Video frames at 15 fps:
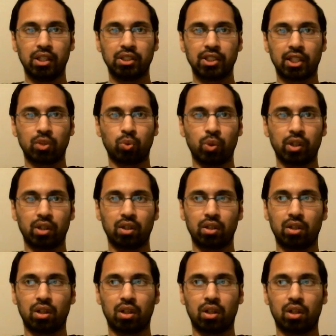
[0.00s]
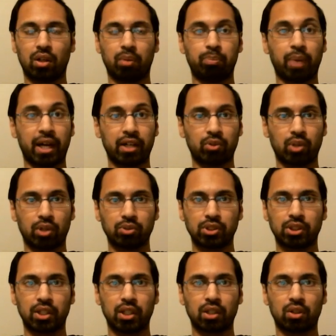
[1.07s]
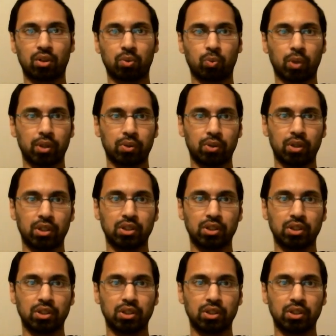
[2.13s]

doing a background check on whether